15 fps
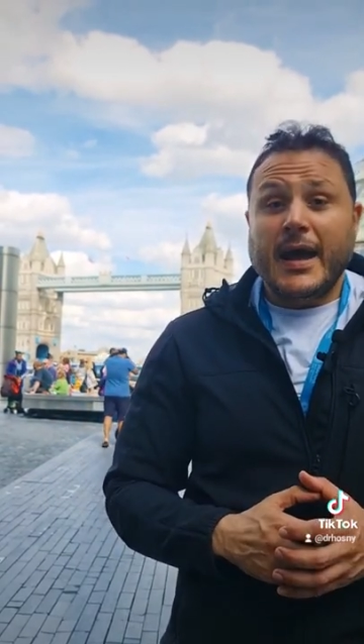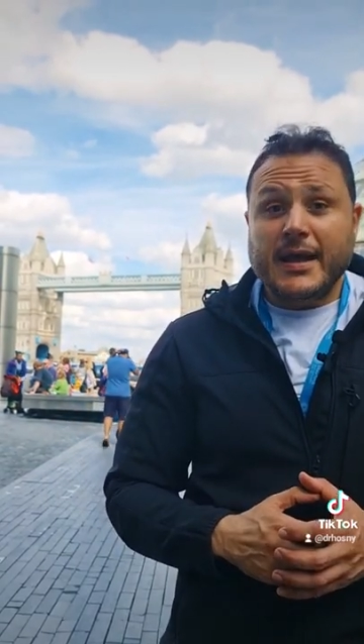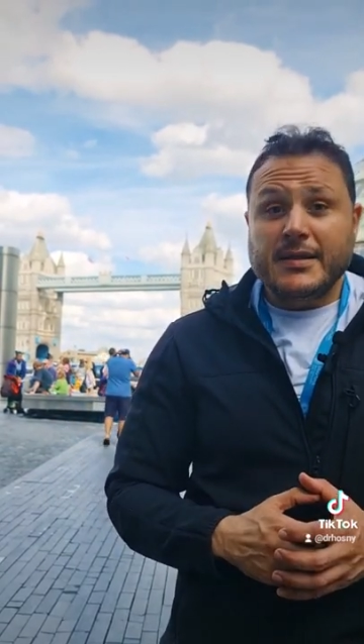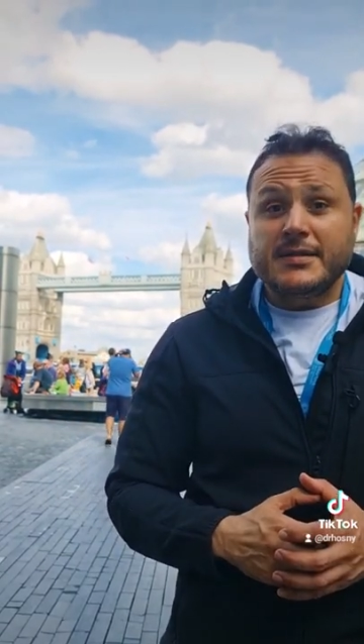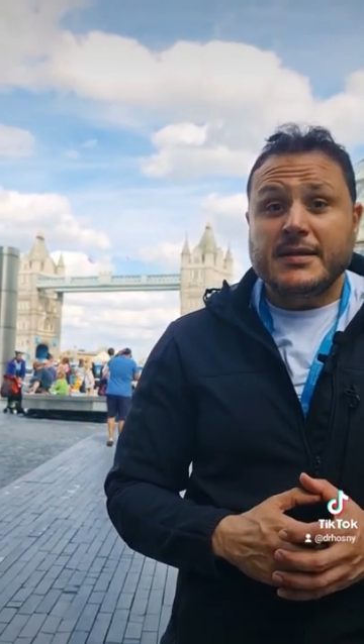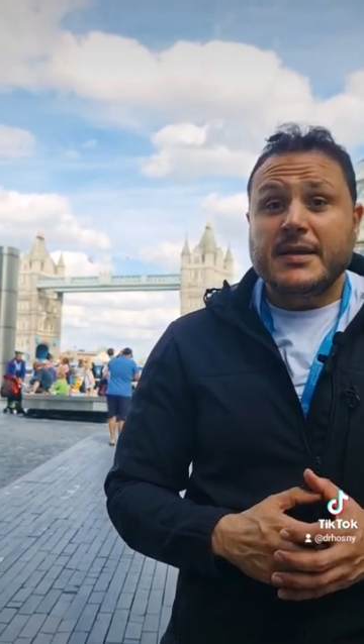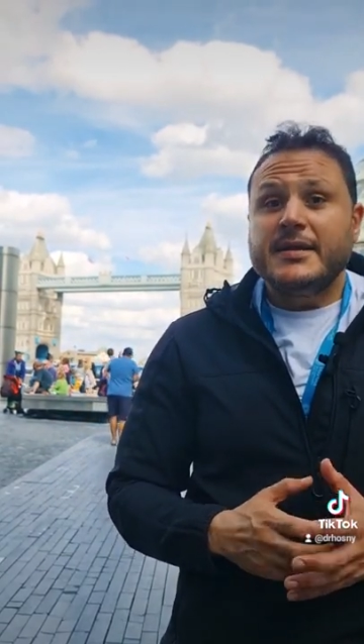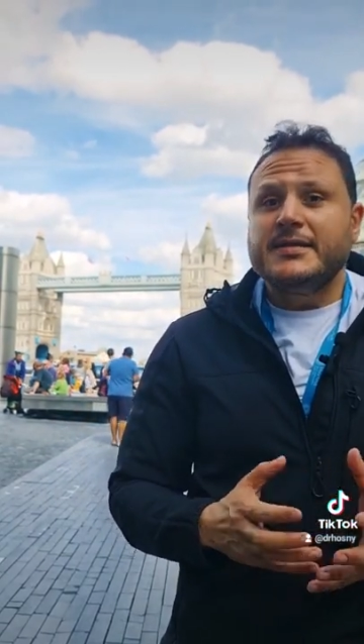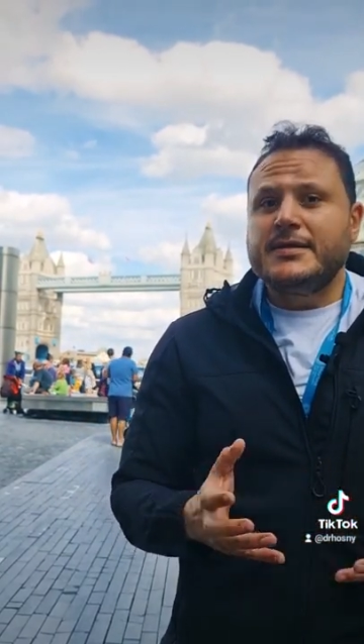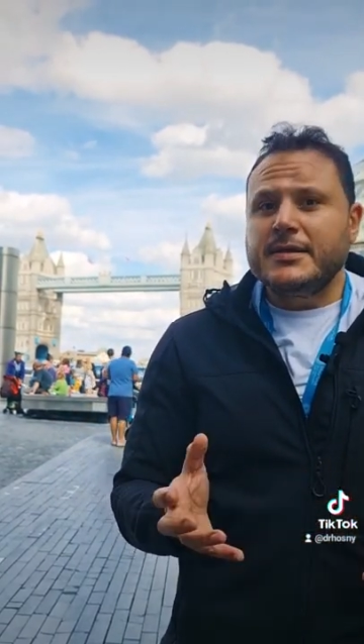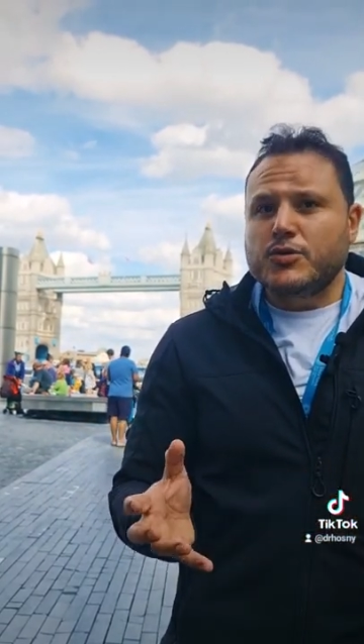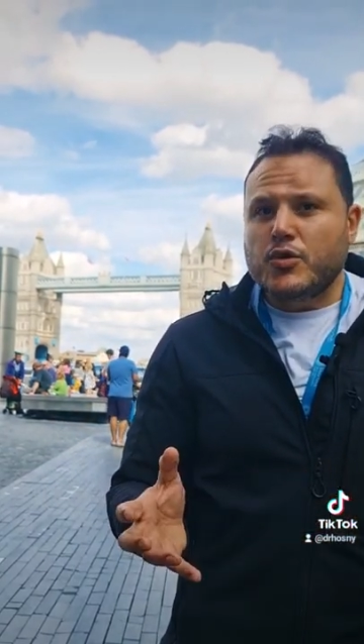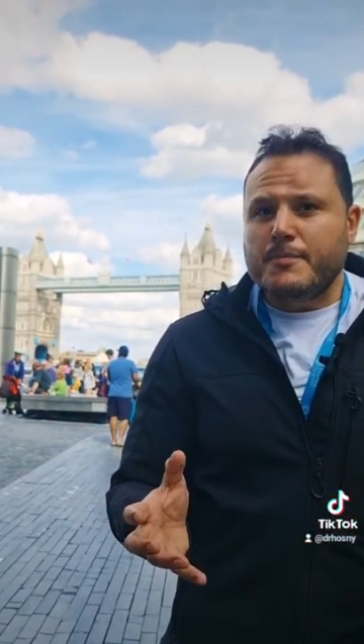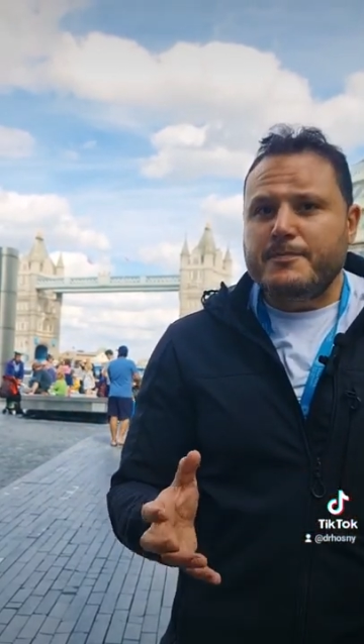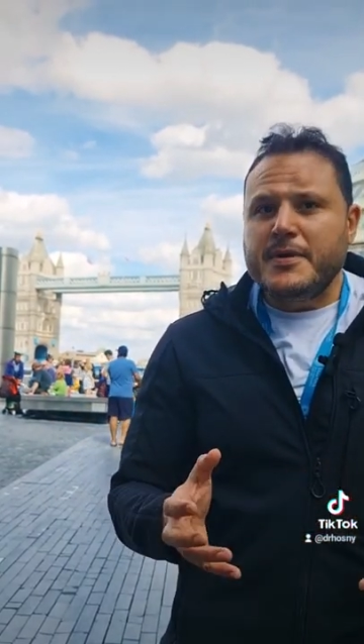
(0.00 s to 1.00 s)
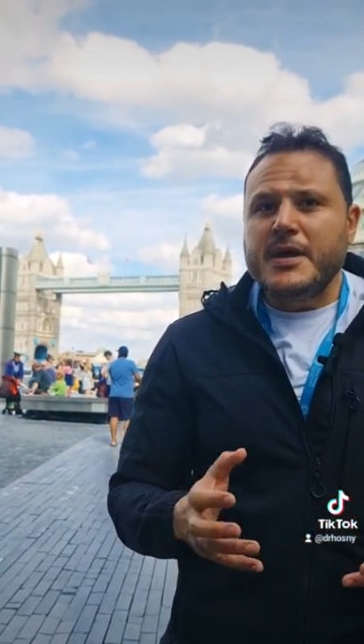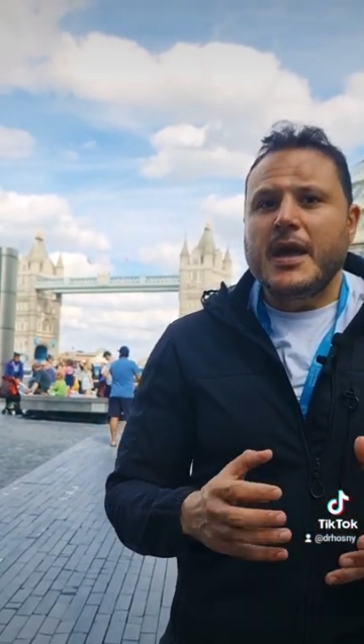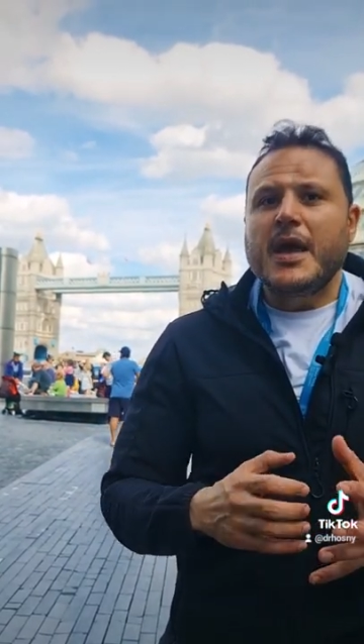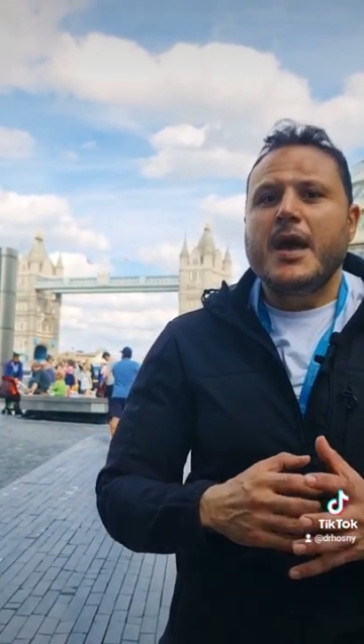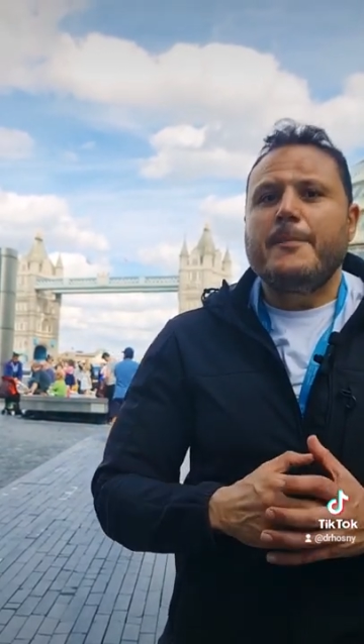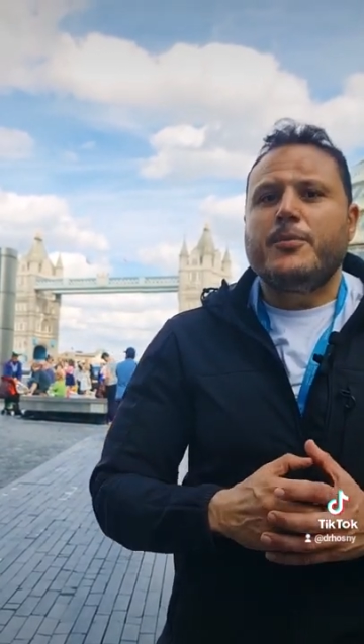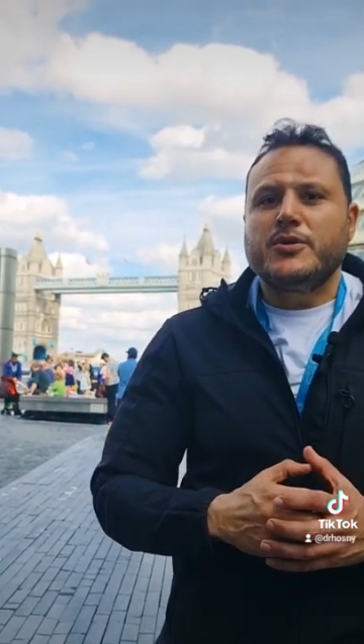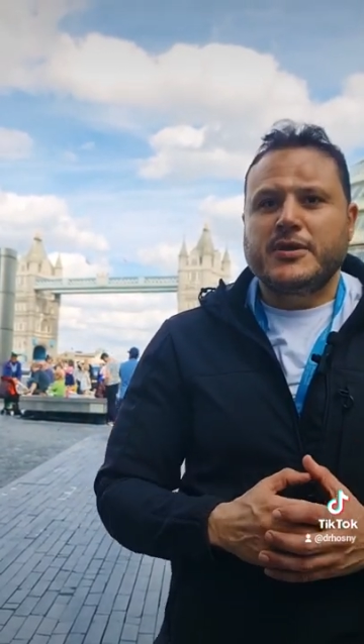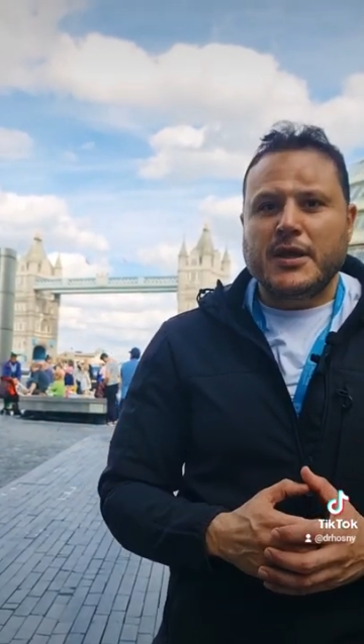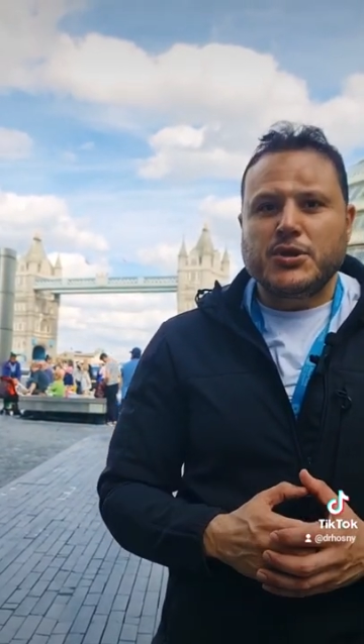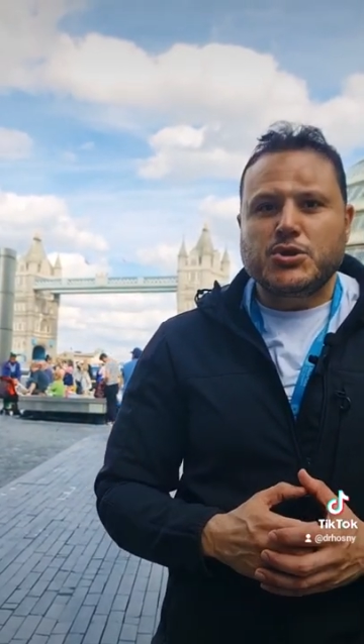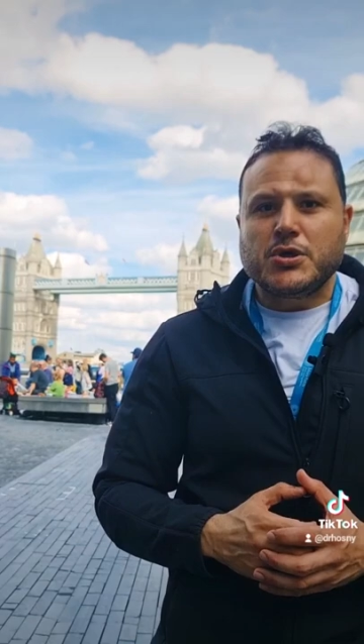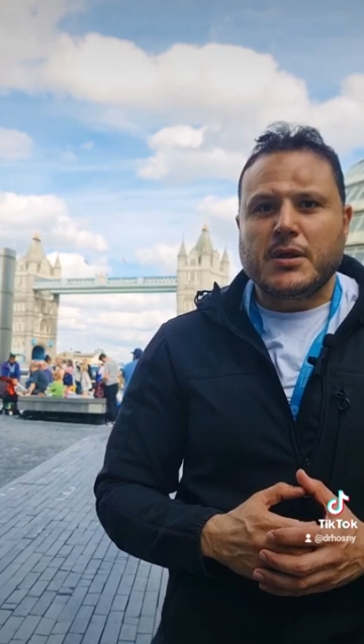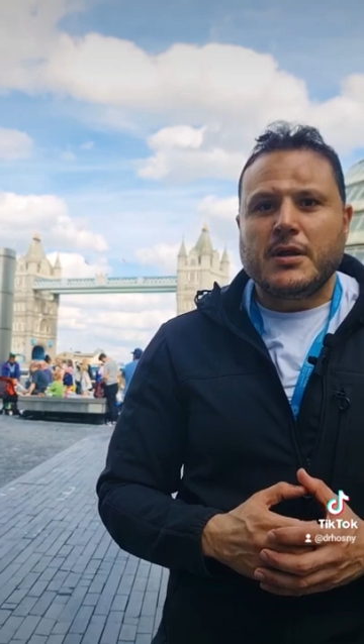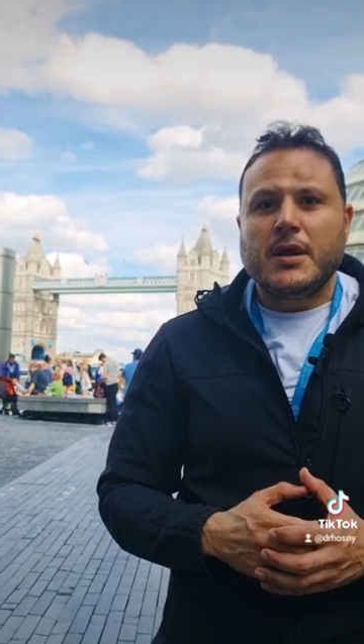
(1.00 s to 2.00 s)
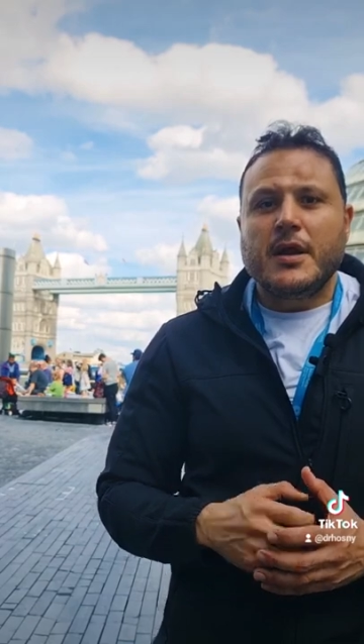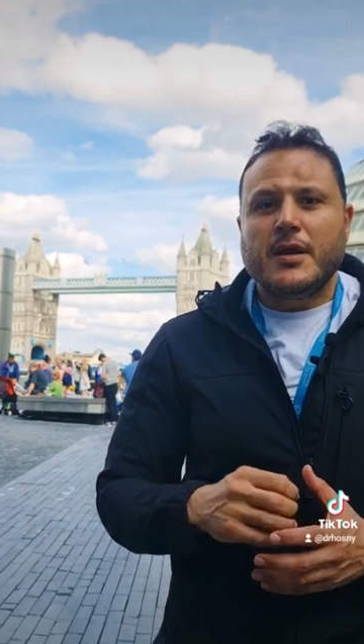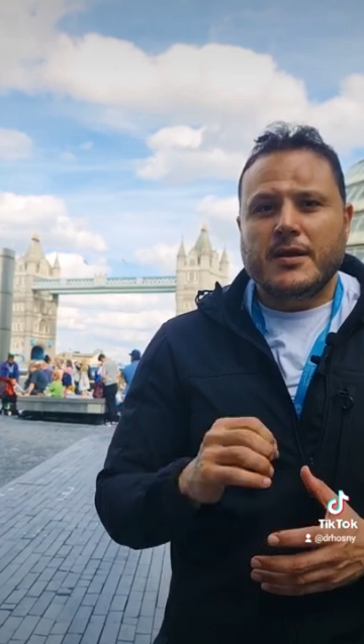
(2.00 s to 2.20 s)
as this could be a potential